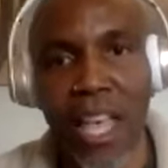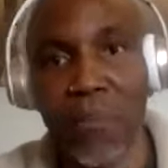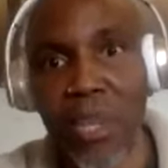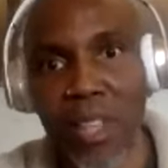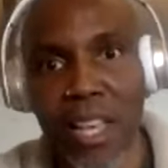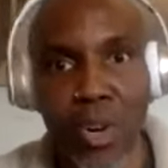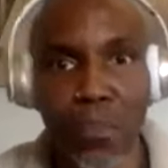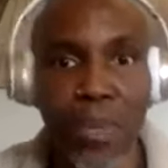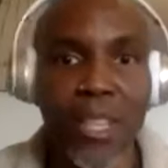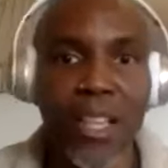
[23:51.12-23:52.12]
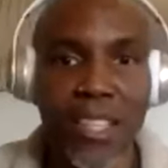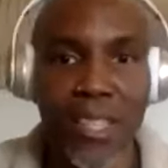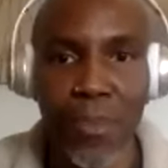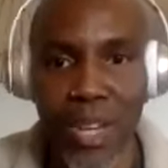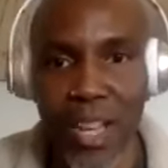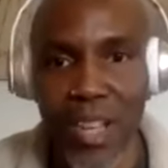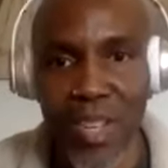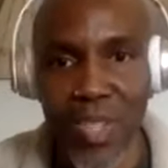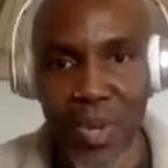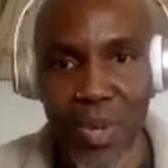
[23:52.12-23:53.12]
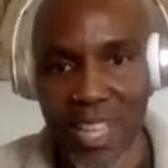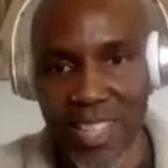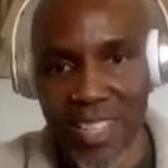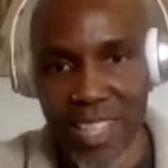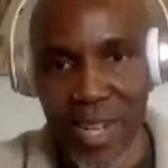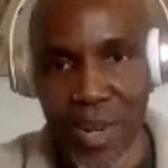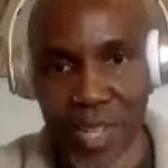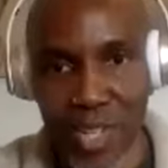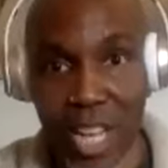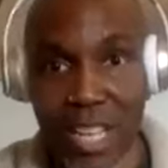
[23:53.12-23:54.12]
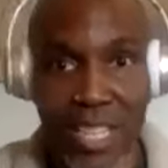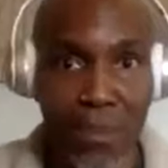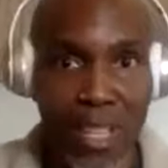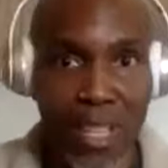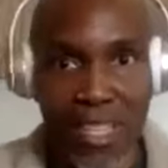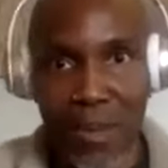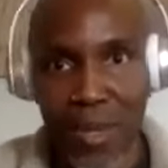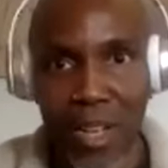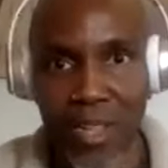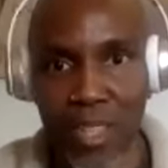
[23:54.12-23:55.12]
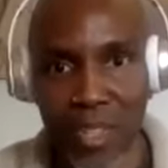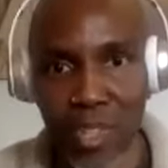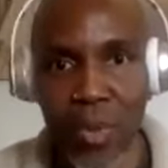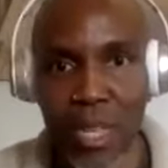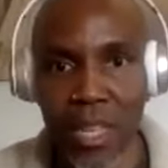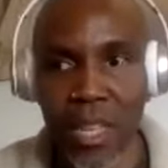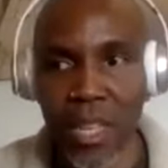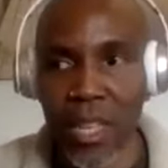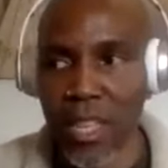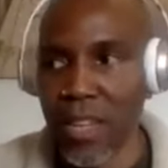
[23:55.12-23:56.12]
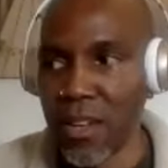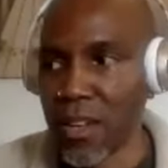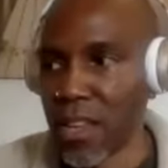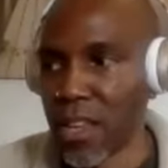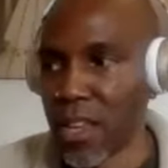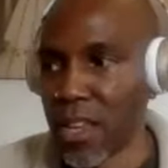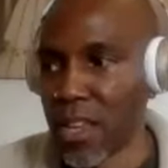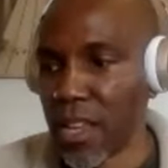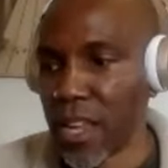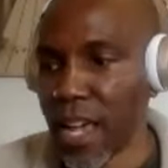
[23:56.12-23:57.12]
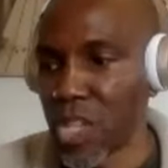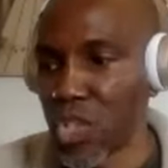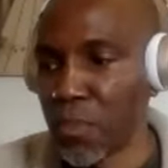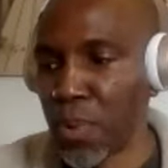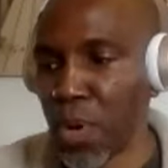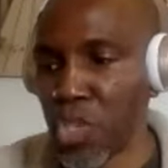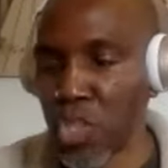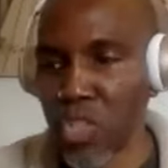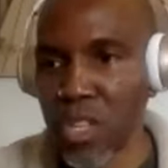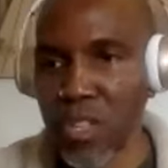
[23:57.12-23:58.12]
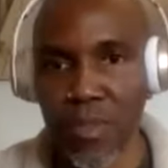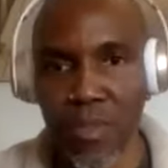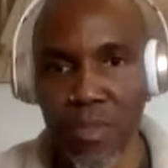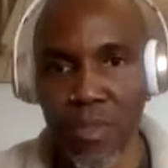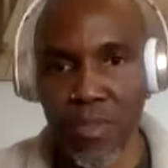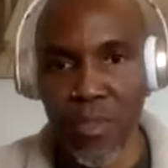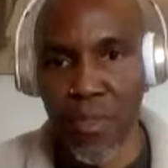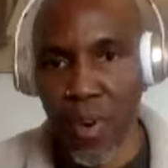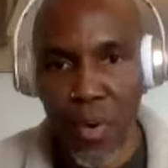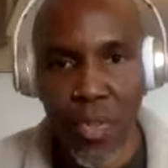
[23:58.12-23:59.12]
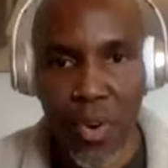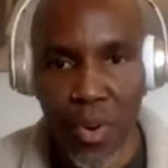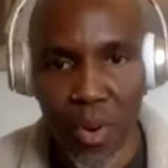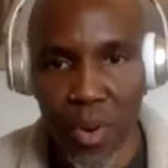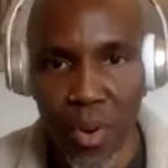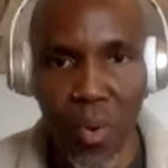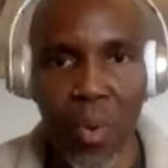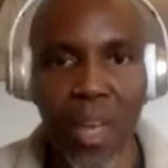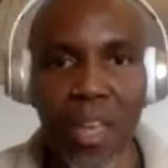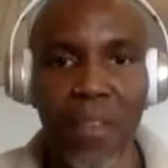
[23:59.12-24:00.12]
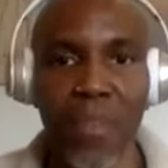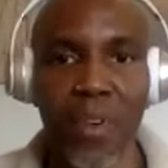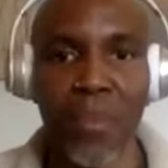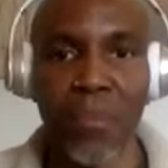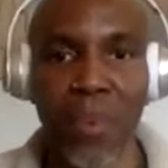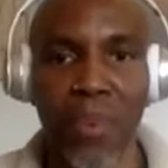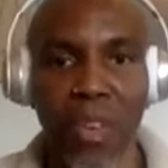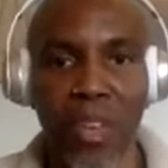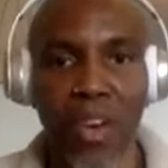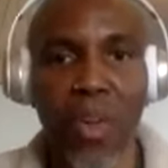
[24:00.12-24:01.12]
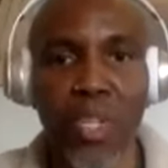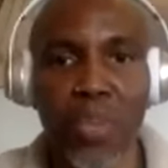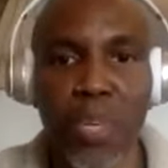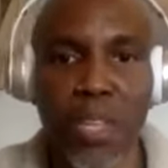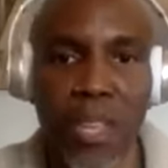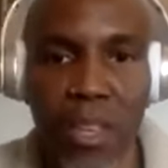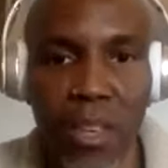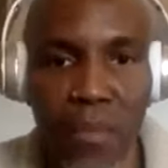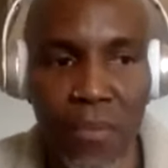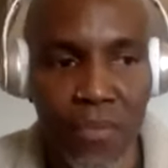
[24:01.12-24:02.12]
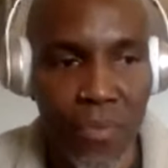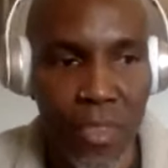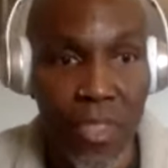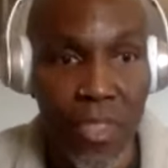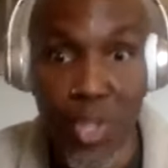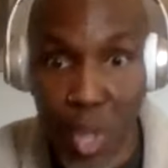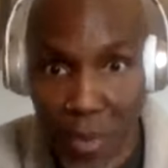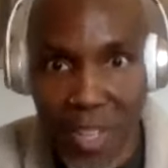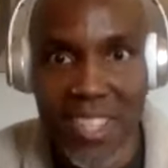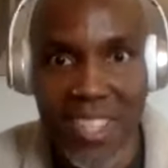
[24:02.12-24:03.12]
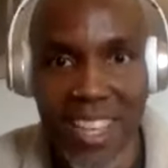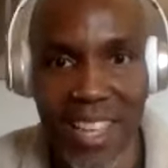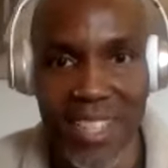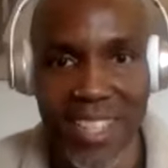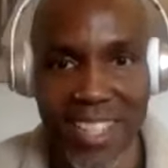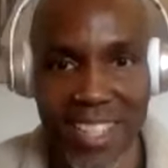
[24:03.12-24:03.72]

emulate or be like someone else, or inject something that someone else is doing, then it actually pushes us further away from ultimately the service. You